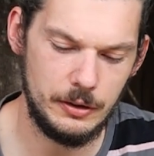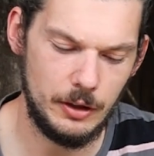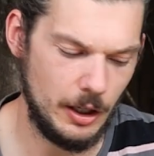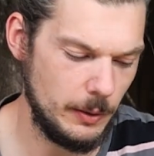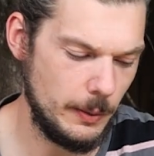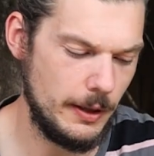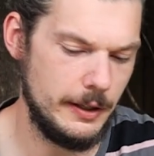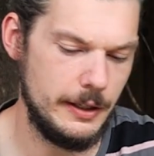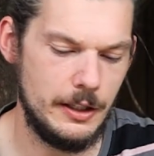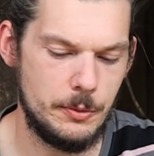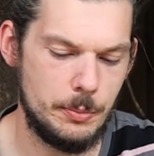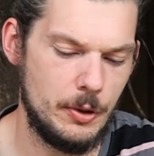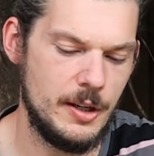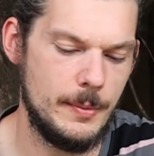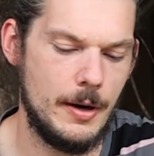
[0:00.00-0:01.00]
Well, it
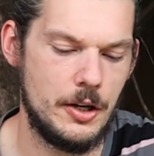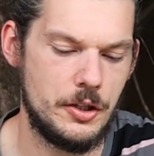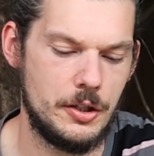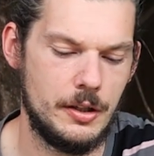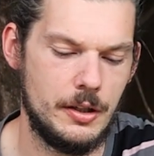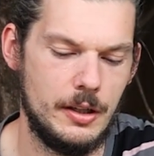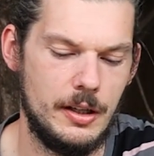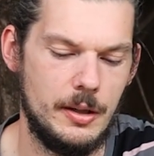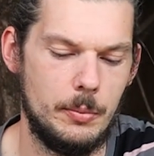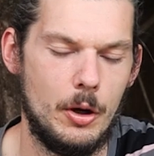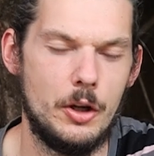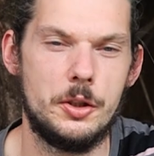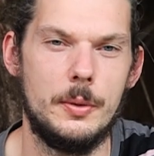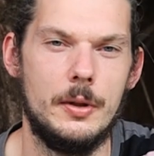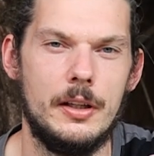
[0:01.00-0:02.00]
is pretty much
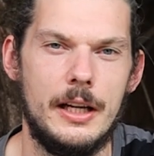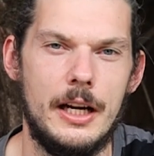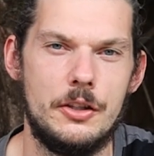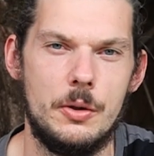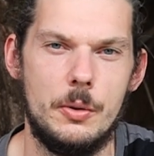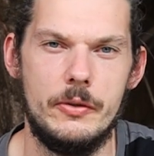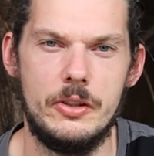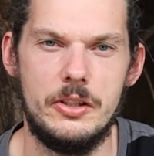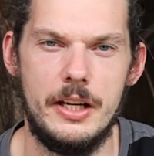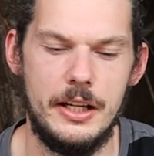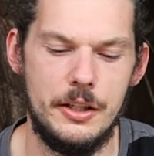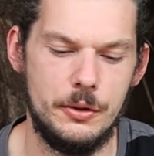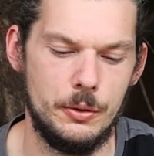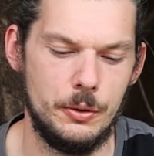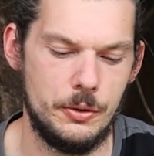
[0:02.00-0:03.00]
impossible to get to with a
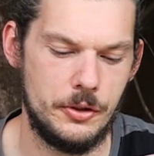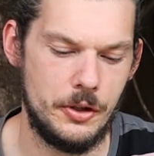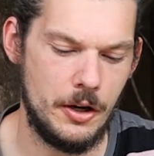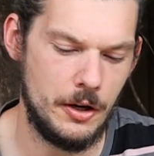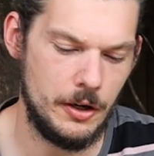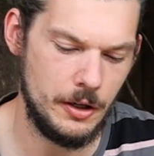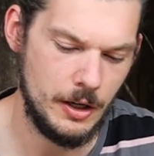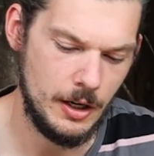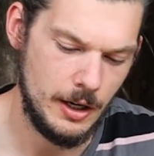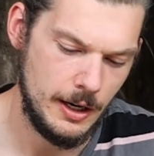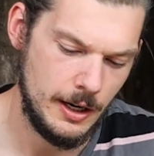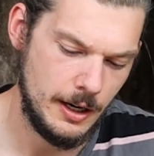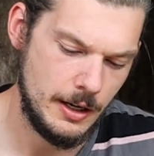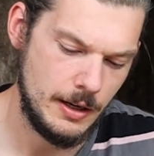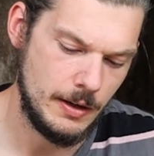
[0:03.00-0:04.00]
T-tool, so
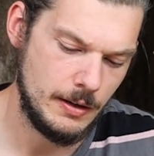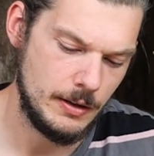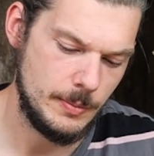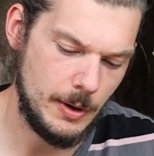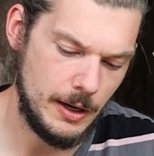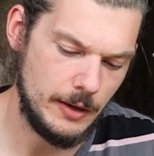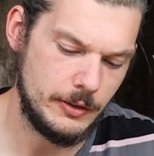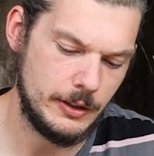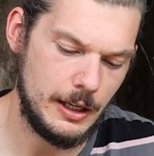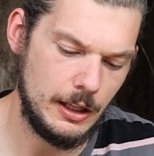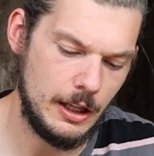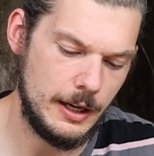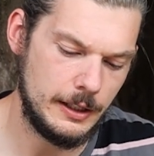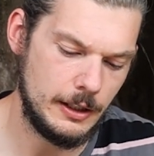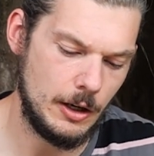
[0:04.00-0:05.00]
you might have to get
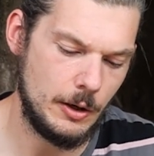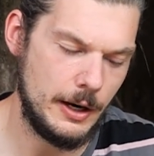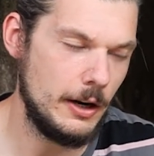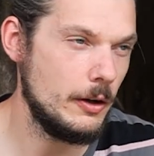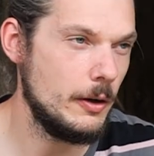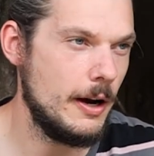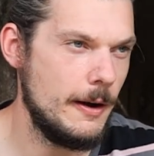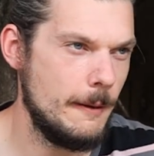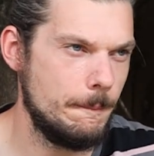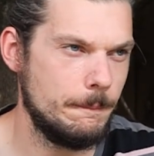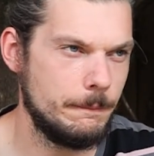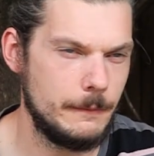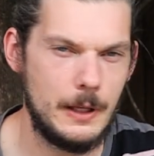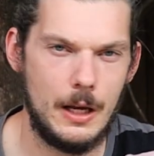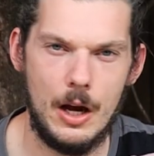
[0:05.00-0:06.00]

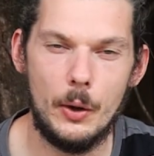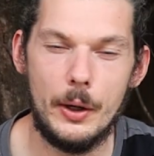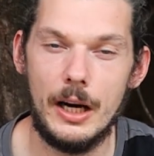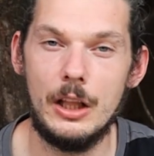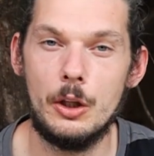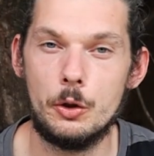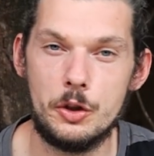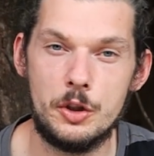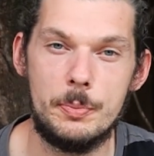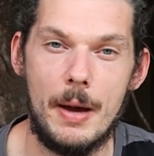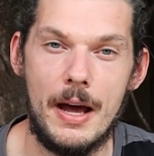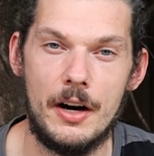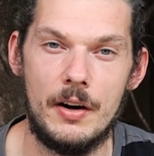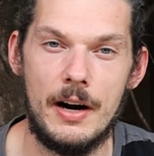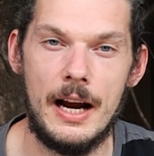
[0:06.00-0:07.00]
I'll get a little
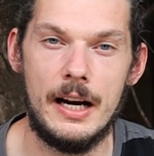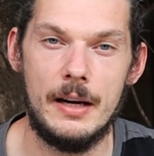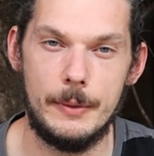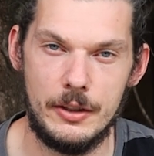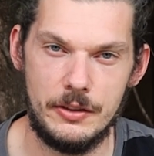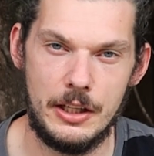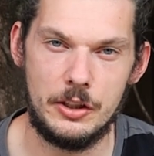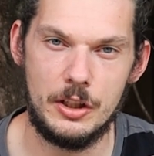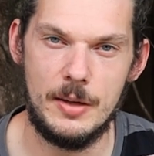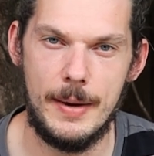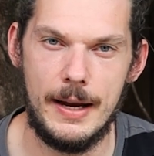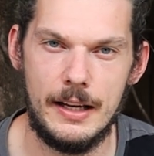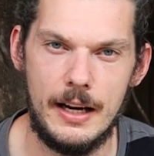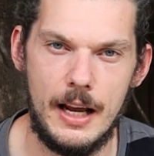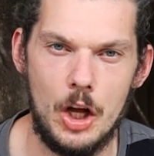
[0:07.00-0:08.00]
spanner out, because that's going to
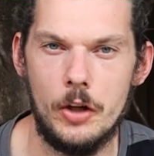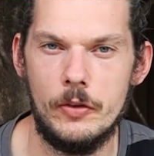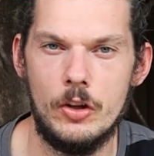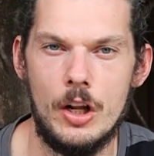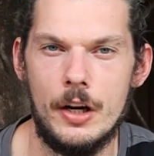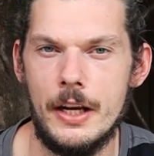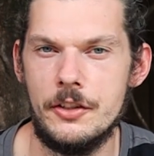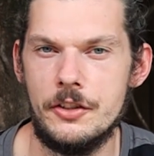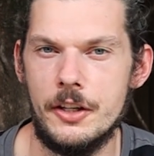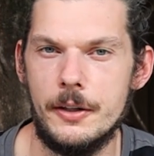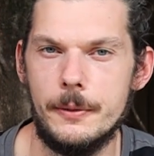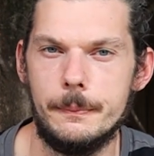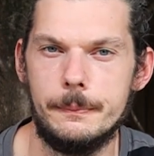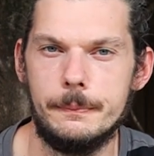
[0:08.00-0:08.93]
make it a hell of a lot easier.